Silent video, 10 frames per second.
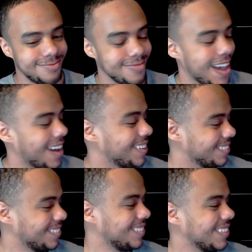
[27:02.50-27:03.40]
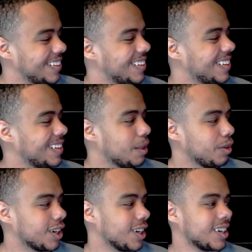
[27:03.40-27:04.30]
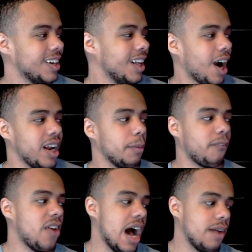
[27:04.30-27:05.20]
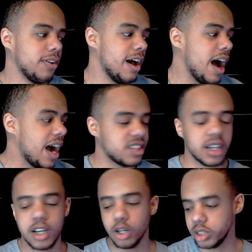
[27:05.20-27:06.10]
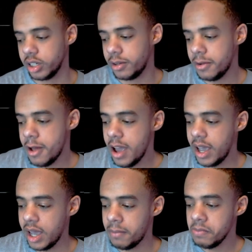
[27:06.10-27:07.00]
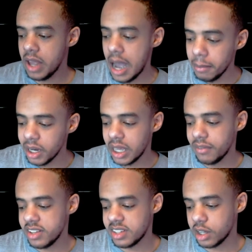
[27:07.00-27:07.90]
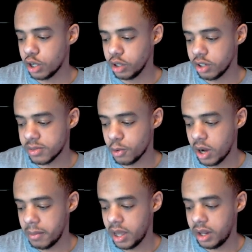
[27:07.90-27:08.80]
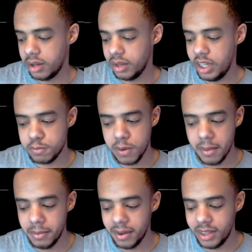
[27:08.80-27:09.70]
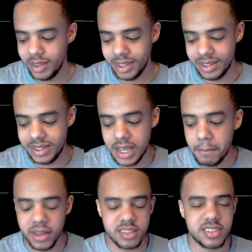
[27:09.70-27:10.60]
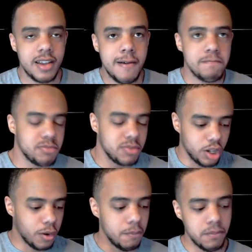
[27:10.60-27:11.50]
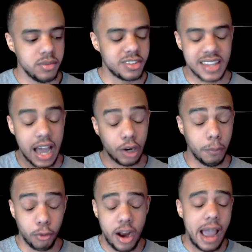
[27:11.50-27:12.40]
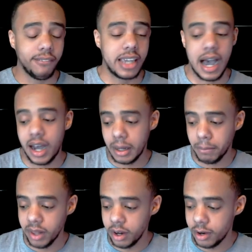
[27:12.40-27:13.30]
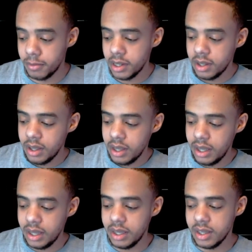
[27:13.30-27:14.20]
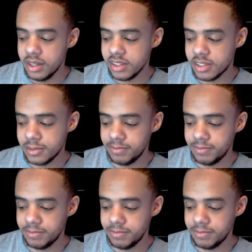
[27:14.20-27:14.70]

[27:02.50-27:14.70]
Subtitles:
Hey, let me cook. All right, number 5, Isaiah Collier. And I'm going to give Isaiah Collier some credit, man. And he's probably the deepest, scouting report I've got on a player is,